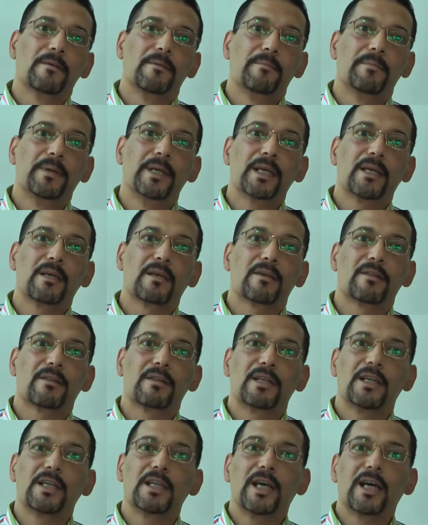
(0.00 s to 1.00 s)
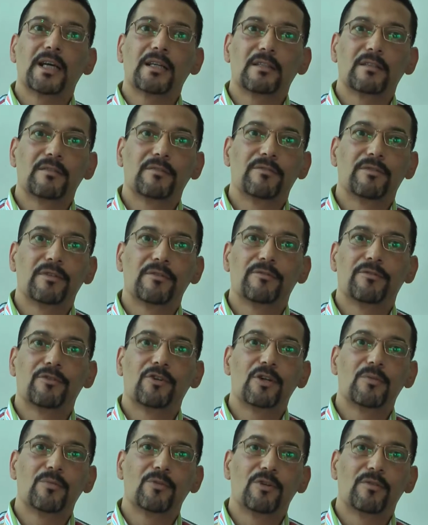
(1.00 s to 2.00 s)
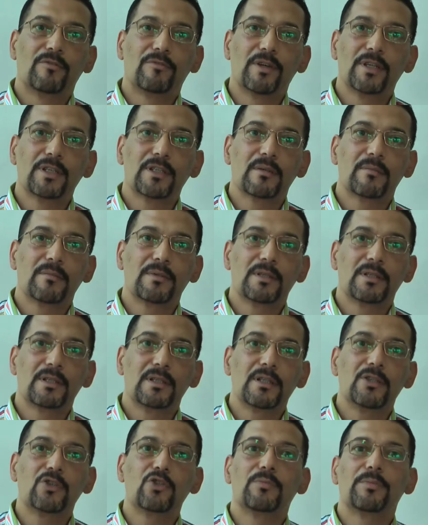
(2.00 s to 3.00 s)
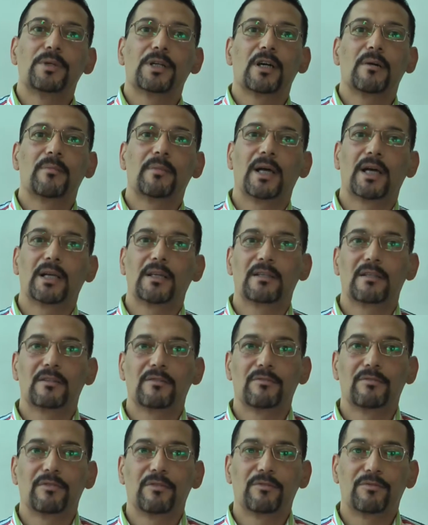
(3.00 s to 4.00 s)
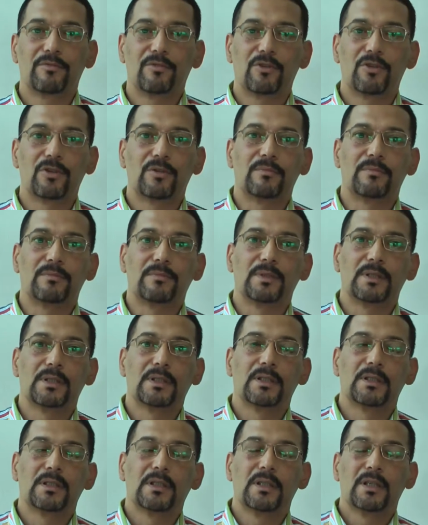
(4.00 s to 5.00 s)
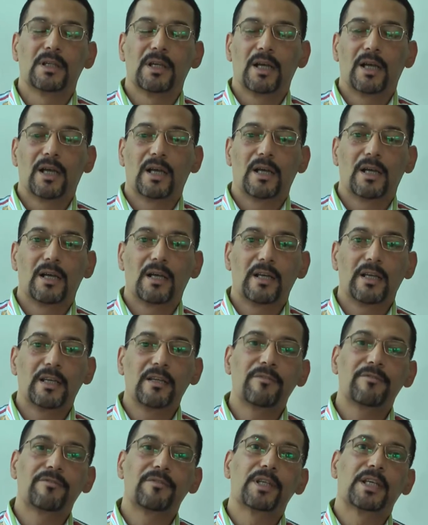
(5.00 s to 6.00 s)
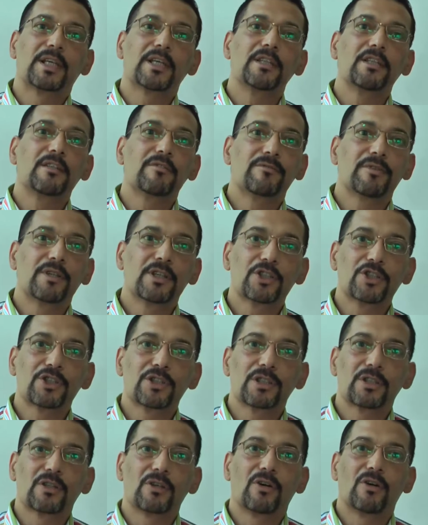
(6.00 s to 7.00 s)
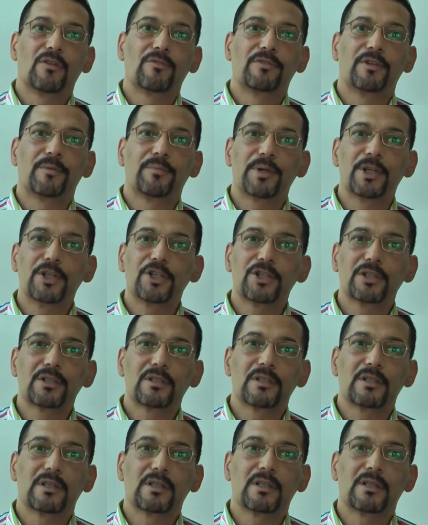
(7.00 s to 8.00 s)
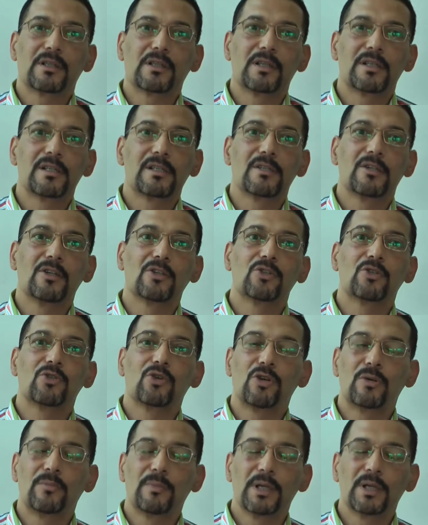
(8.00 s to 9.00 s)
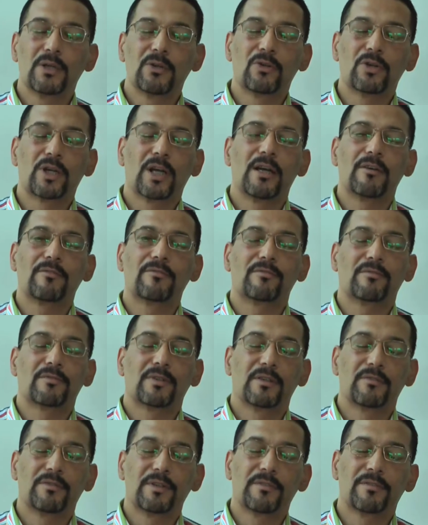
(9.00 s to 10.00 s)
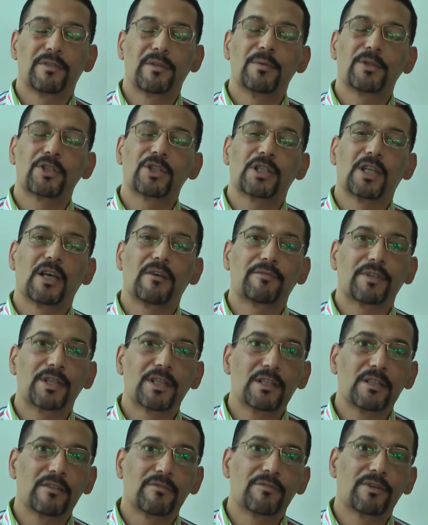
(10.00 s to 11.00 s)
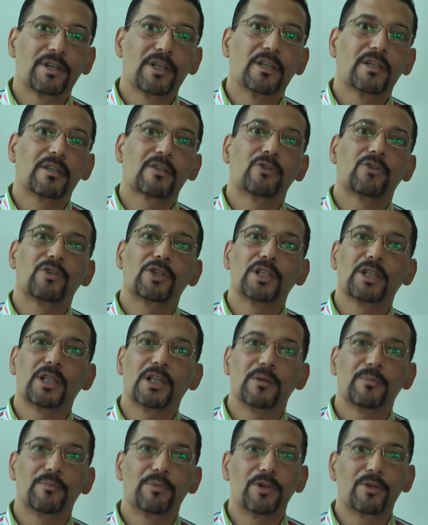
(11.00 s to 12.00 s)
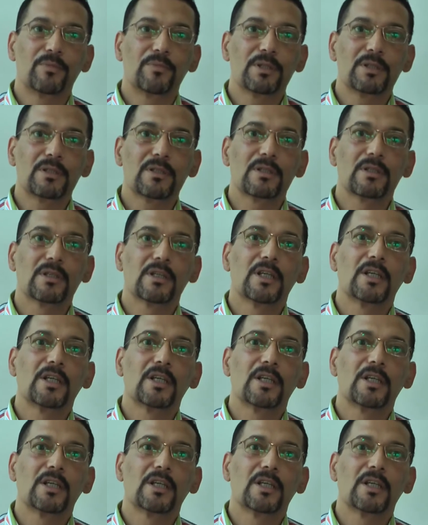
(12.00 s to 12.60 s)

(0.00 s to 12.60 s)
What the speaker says: make the inactive form of vitamin D to become active form. If the kidney function of the patient is not normal, or if the patient have kidney failure or renal impairment,